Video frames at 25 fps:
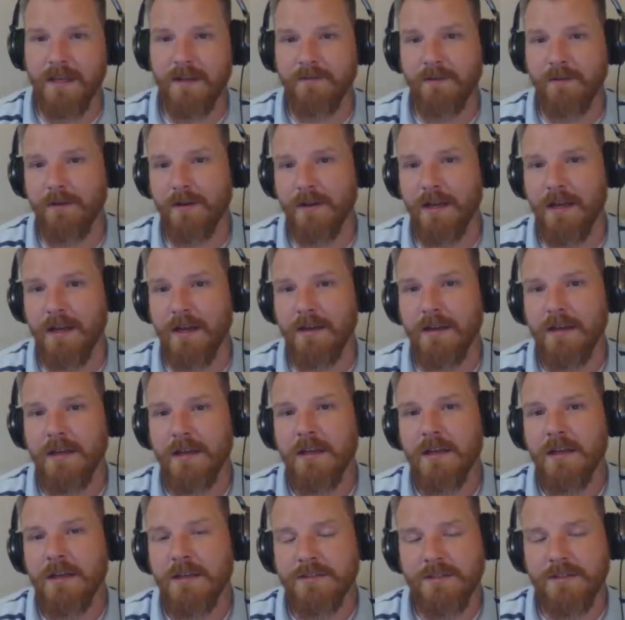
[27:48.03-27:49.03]
voted out.
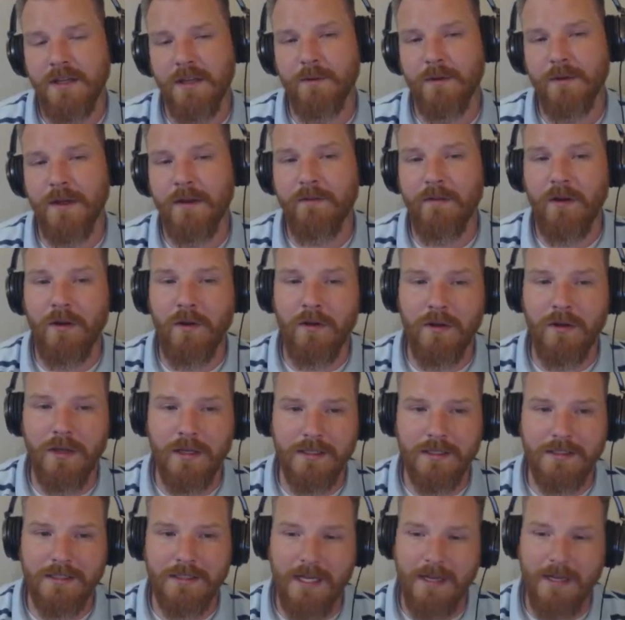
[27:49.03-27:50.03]
So they won't have a whole lot
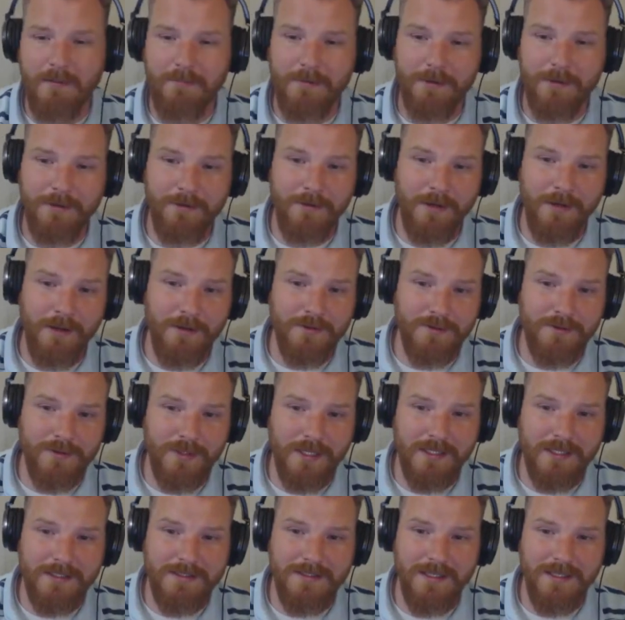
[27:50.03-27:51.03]
of time. But who knows what they
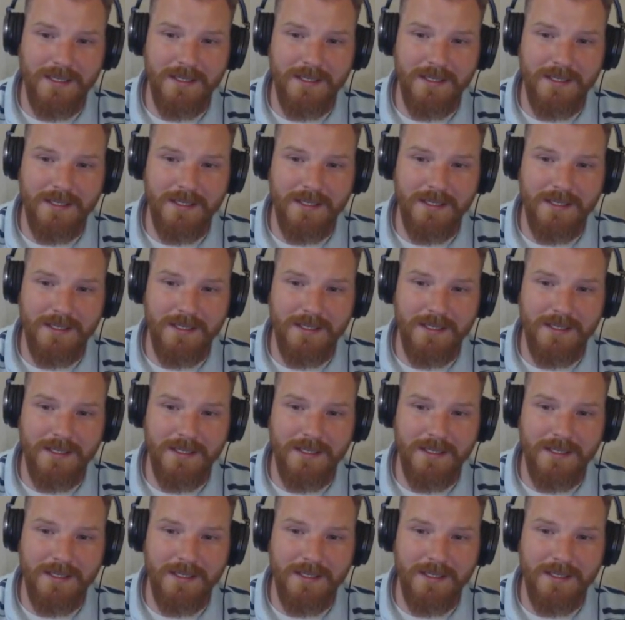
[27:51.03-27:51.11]
could say?